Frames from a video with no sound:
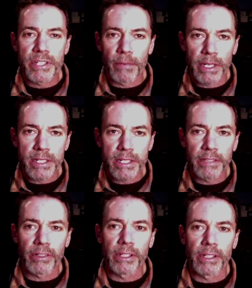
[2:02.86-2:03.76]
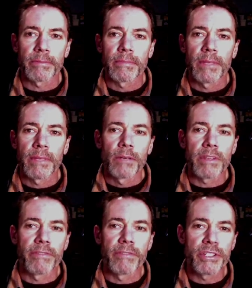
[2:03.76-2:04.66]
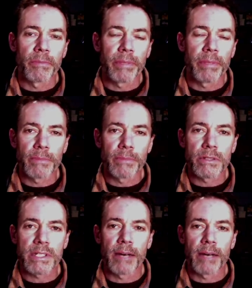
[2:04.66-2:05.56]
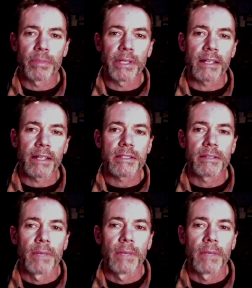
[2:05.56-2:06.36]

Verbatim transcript: are much different, with vision being the most complex.